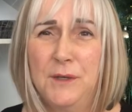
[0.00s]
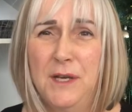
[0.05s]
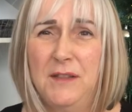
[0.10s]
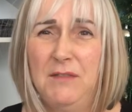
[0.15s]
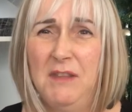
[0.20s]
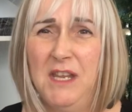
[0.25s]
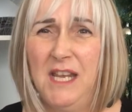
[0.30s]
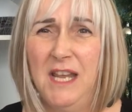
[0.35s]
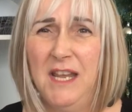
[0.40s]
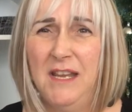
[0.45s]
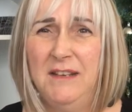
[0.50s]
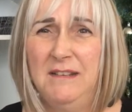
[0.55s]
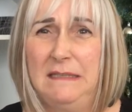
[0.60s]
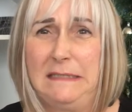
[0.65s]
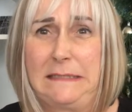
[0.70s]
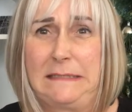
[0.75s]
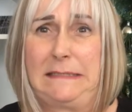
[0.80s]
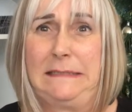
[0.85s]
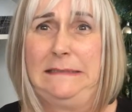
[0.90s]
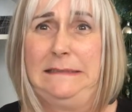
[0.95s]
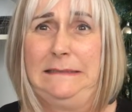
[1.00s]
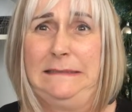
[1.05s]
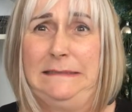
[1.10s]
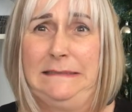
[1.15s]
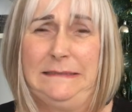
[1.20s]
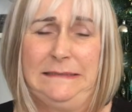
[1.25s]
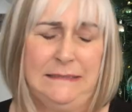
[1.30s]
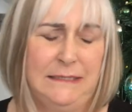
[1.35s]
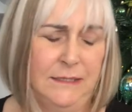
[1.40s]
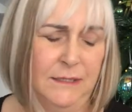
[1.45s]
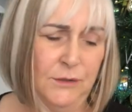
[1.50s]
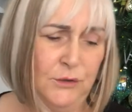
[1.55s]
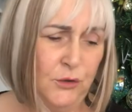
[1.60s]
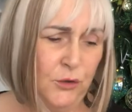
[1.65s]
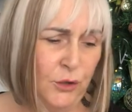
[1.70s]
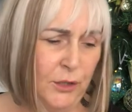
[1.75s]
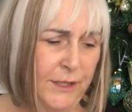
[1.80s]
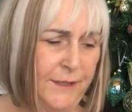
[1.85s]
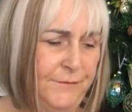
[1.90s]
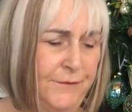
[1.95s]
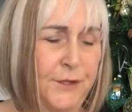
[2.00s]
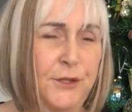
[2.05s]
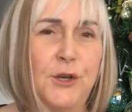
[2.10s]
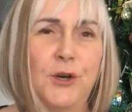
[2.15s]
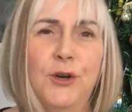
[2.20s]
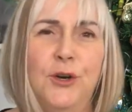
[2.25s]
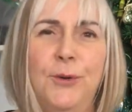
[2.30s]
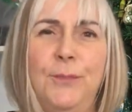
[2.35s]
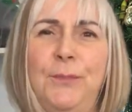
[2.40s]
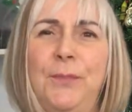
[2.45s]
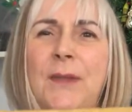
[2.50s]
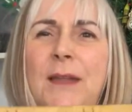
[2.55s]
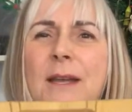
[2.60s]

in the ends. Totally forgot.